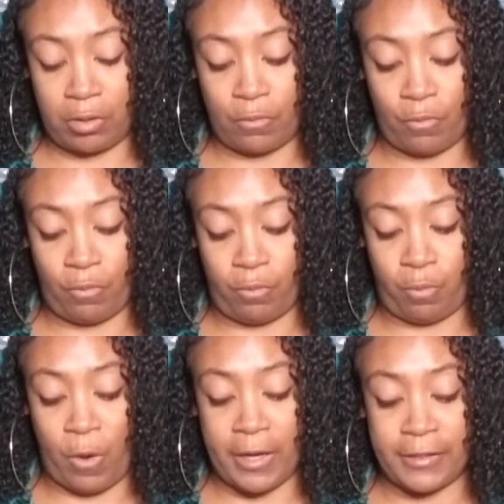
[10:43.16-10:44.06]

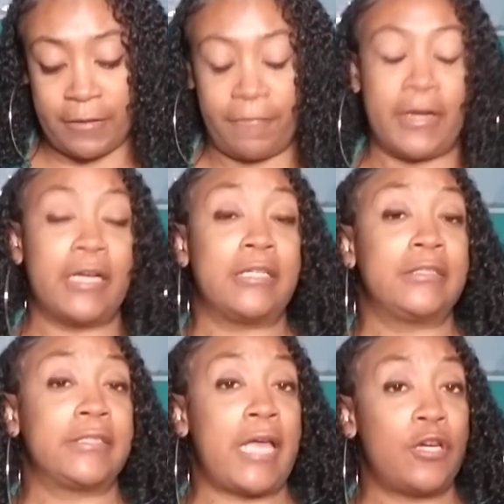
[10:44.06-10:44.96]
what different
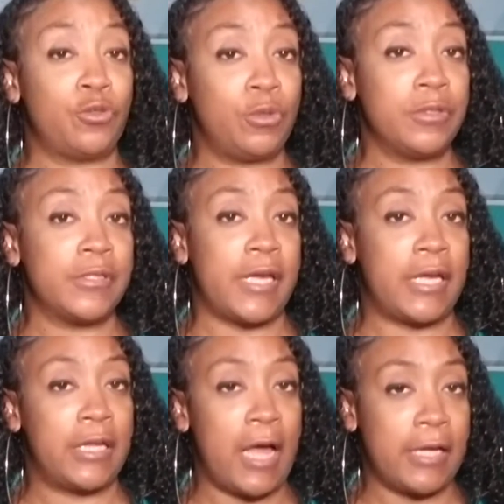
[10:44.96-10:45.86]
schedules, like
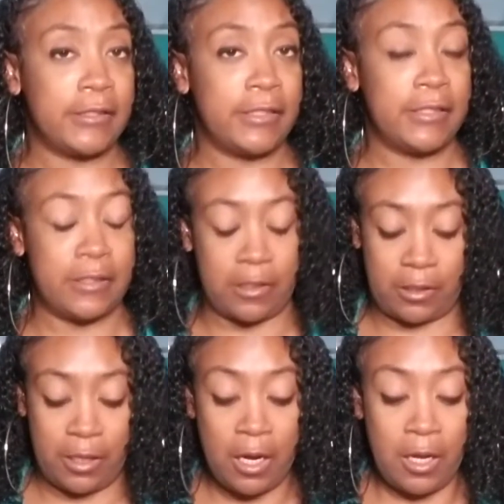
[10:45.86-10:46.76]
classes,
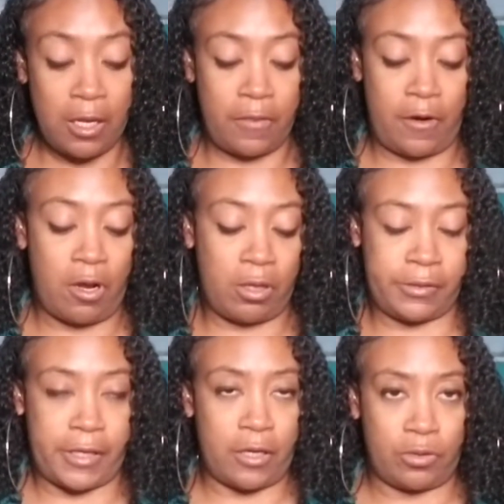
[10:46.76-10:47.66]
or they're called
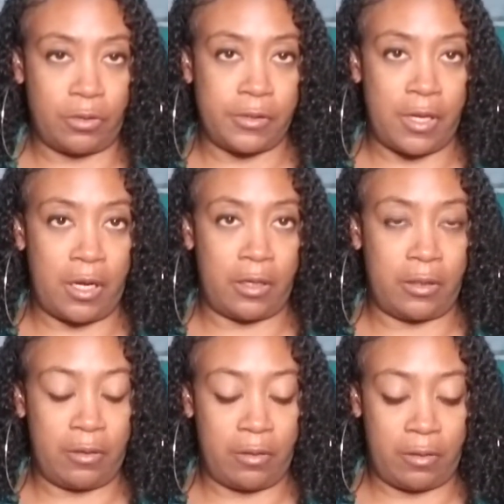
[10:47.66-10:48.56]
schedules,
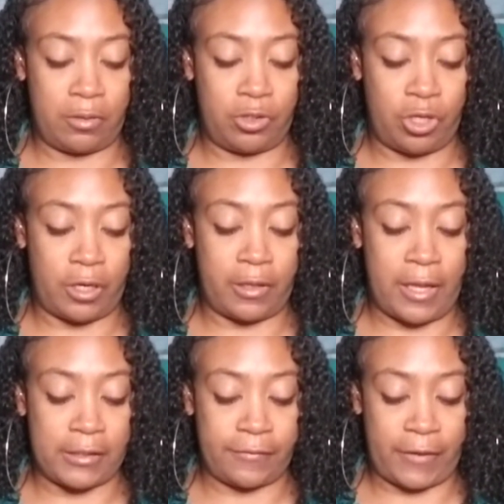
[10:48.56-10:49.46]
drug
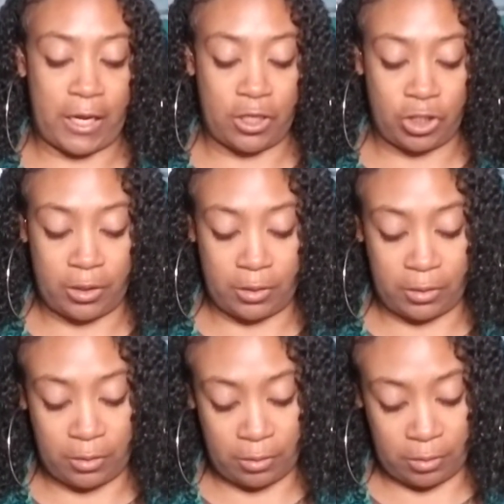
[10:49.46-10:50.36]
classification
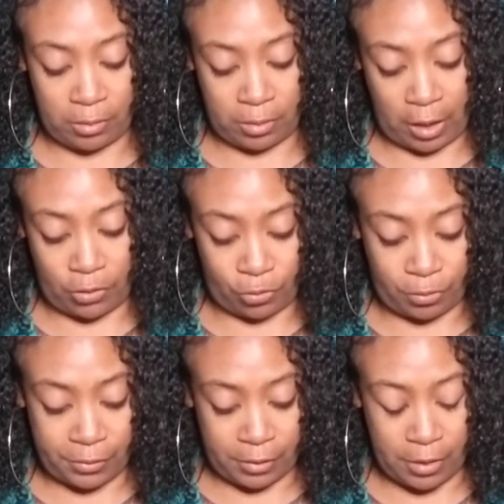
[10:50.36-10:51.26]

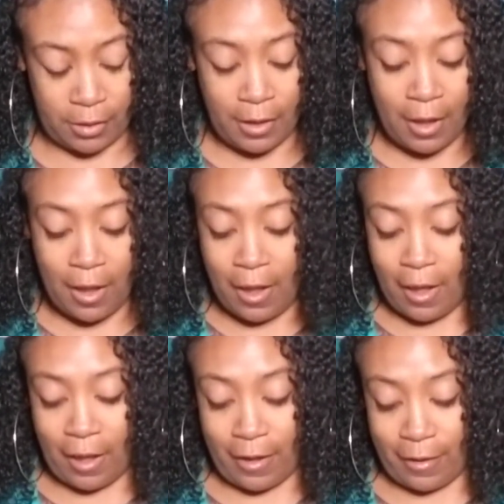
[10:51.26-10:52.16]
schedules.
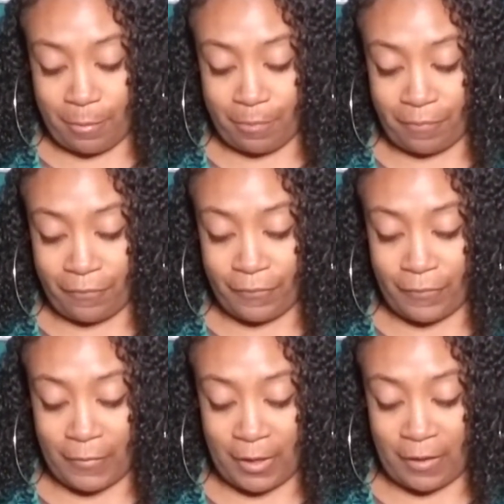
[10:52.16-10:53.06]
um,
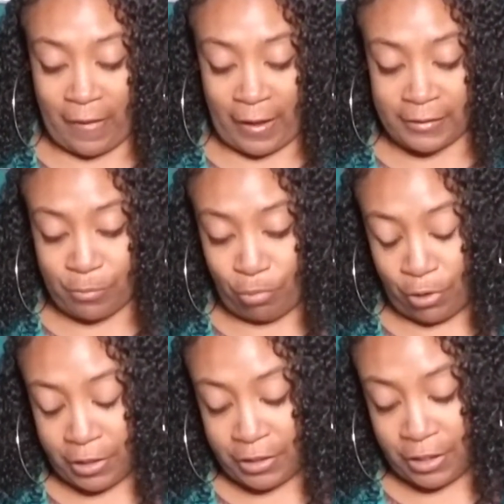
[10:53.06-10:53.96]
that's
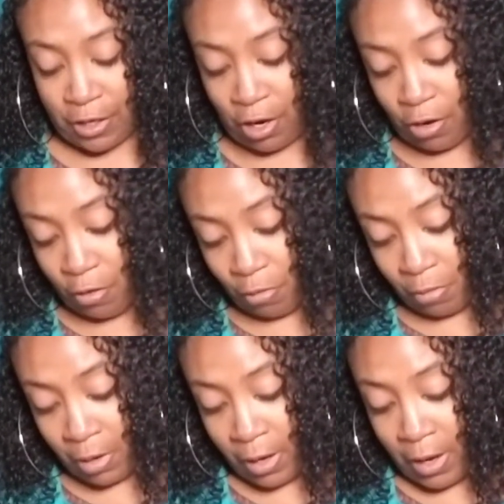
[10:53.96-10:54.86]
important to know,
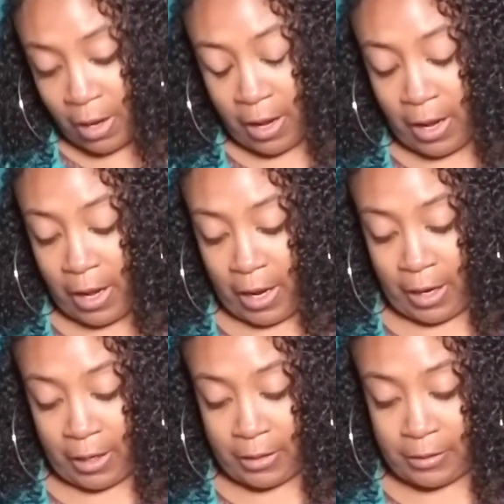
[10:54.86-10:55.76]

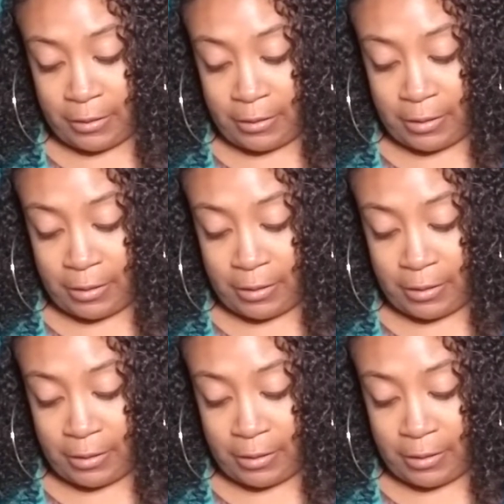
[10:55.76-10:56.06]
and